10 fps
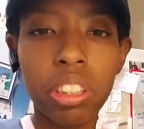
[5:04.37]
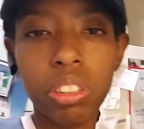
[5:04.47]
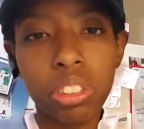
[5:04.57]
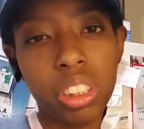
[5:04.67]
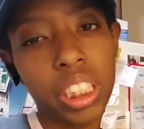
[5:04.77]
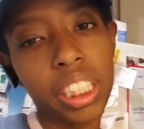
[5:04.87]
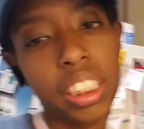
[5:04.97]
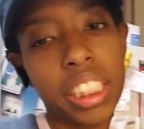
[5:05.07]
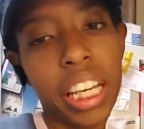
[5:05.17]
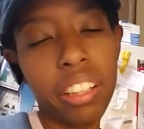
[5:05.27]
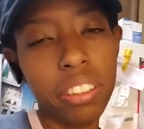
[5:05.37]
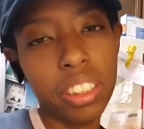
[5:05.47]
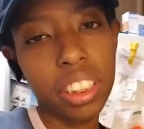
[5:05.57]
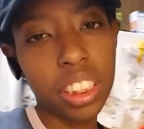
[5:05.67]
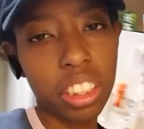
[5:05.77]
her ultrasound and see how
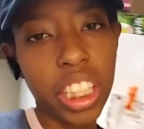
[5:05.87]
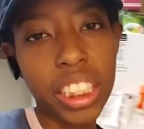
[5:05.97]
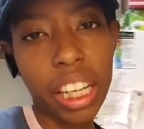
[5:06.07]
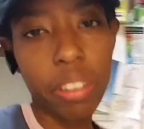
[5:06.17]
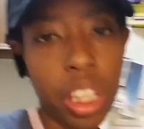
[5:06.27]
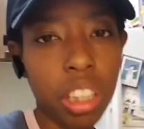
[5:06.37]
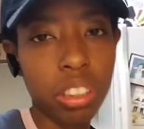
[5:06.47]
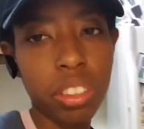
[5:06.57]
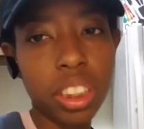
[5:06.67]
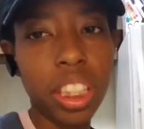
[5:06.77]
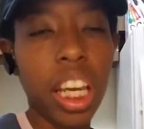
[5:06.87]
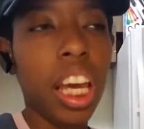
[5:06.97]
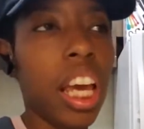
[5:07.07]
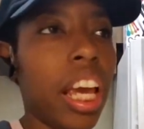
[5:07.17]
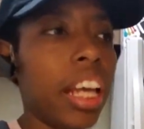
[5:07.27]
to tell you guys how it goes,
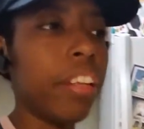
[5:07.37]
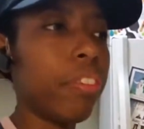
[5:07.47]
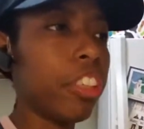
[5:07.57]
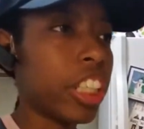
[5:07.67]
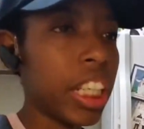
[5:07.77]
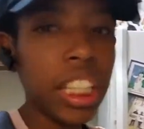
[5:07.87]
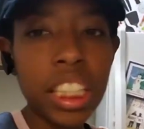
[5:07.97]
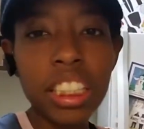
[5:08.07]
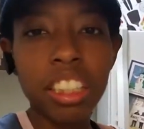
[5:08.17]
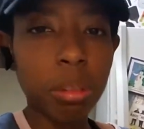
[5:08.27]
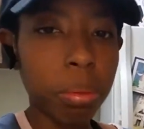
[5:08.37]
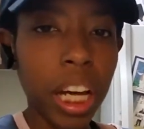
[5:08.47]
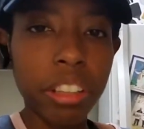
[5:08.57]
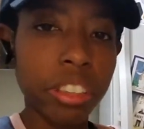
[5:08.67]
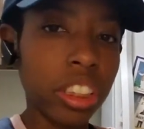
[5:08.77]
and if her kidneys and her
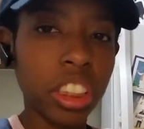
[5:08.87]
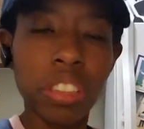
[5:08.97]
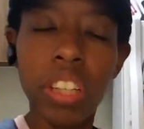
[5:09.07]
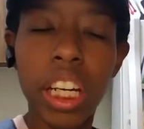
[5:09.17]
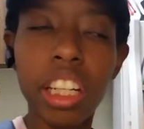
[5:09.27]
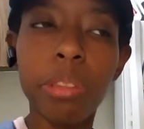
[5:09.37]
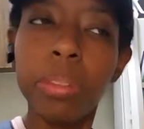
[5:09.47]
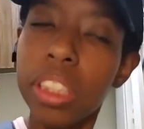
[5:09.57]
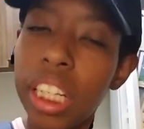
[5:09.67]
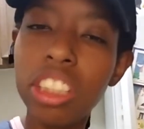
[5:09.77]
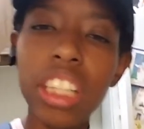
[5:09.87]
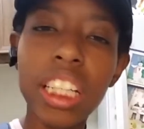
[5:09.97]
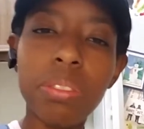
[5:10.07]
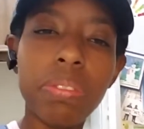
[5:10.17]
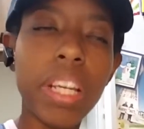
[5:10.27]
bladder is just fine, I'll update you
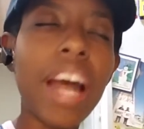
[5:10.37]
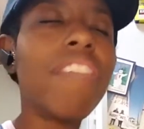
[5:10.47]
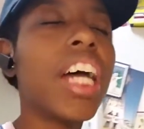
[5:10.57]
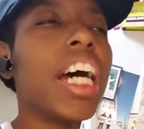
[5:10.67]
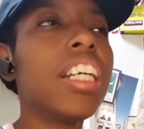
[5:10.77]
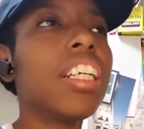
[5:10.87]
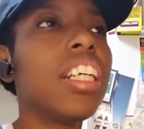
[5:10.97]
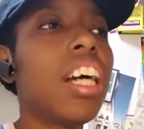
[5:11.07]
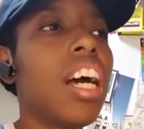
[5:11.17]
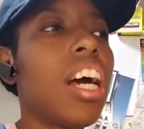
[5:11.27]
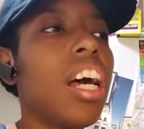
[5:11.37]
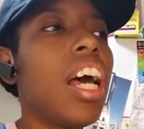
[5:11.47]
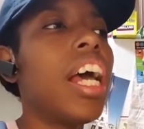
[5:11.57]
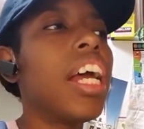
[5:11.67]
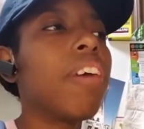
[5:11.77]
guys when we have that.
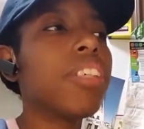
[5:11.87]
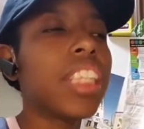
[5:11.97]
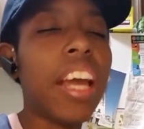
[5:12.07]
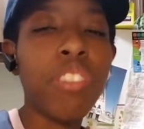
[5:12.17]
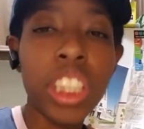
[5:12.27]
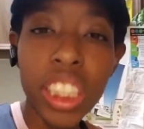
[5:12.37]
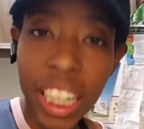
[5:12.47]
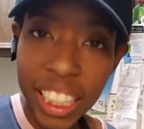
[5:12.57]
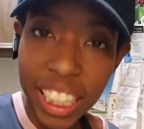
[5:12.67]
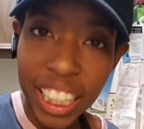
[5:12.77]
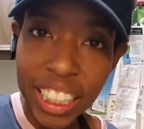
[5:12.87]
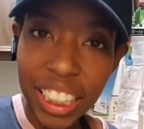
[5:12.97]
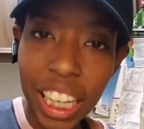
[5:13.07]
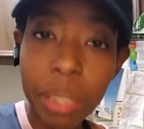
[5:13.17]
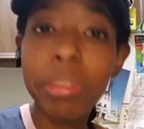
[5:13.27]
And I want to say, have a good night, guys.
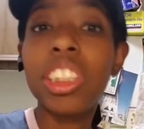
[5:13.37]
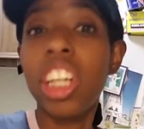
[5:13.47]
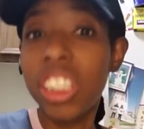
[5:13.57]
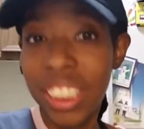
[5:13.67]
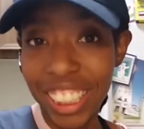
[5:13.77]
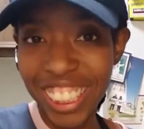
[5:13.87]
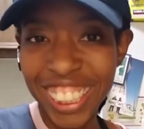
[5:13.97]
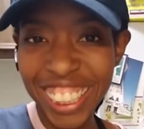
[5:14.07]
I am exhausted.